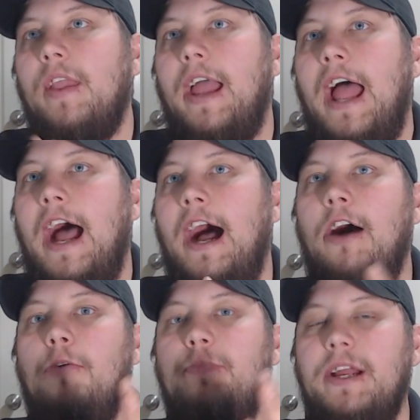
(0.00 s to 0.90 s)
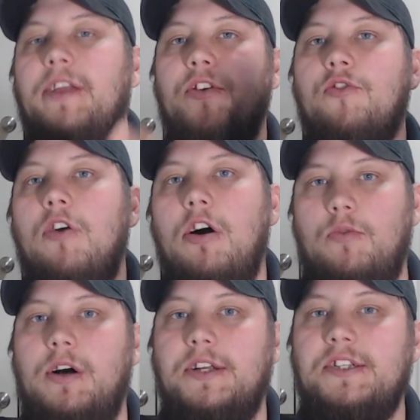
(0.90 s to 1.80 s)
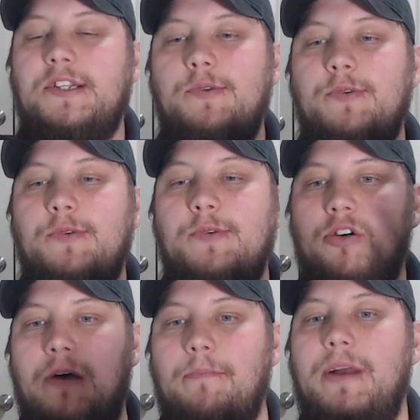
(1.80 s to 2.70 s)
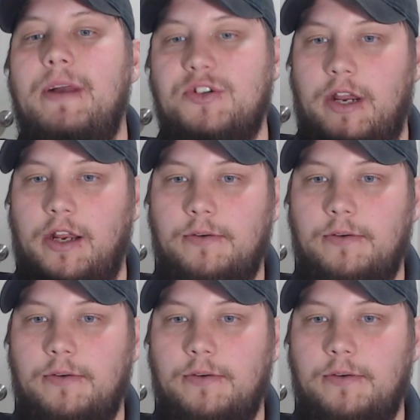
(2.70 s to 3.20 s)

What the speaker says: how big the draw was. This is what's important about measuring.